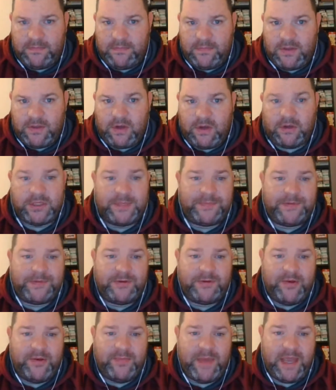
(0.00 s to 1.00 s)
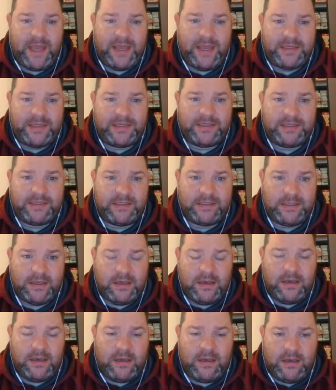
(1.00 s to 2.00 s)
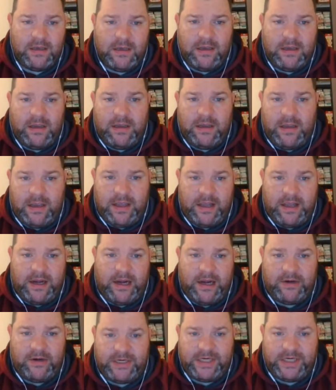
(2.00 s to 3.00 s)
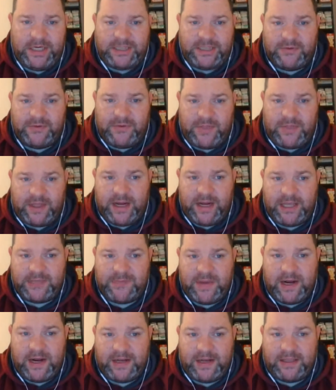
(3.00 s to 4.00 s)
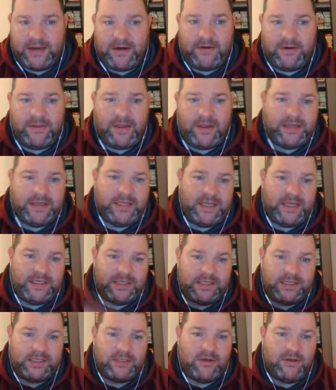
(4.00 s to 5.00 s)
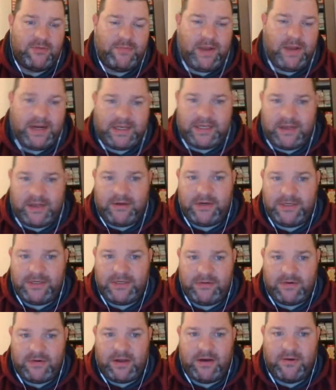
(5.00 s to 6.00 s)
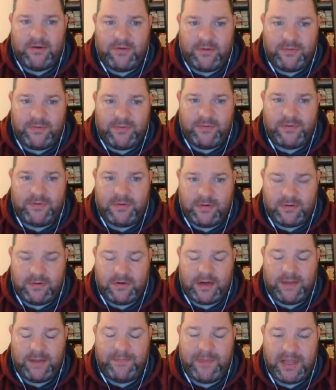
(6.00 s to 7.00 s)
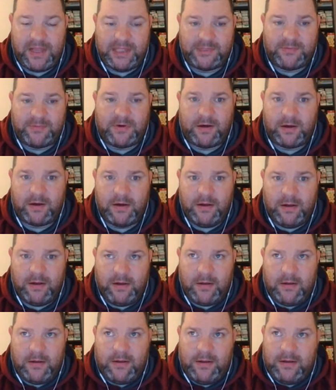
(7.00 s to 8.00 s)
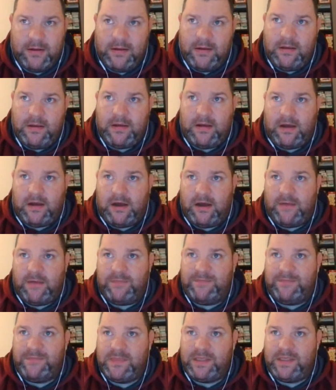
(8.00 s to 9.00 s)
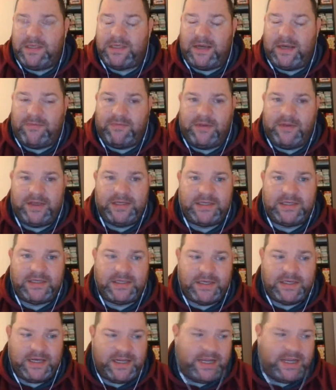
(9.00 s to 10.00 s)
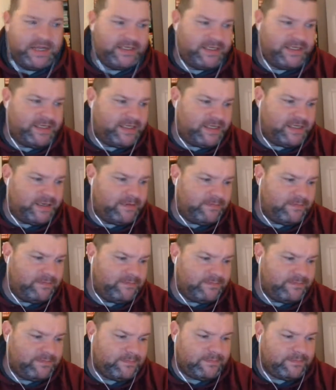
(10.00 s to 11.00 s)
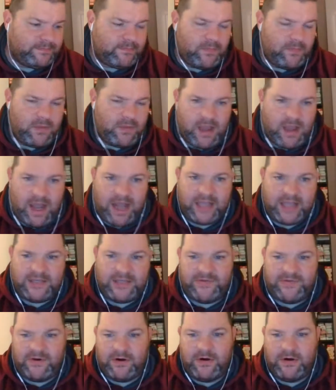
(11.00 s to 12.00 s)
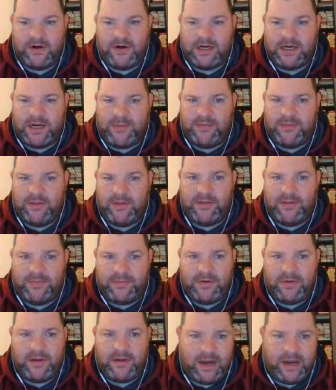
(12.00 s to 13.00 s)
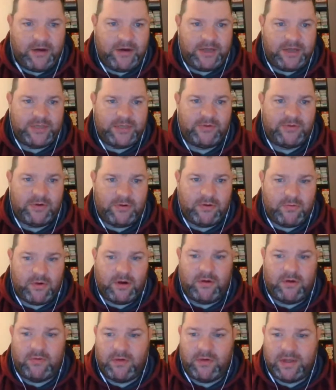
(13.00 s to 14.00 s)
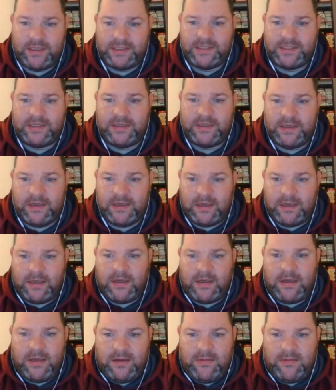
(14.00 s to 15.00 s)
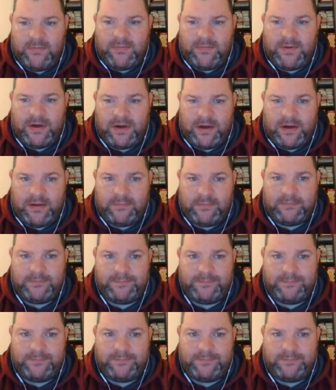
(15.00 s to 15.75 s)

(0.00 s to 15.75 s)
goes up to Emmaus and interchanges with NS back there, and then it takes its load back down to North or Pennsburg. It's got places in Kensington, Oxford, and a couple other areas where it runs, but I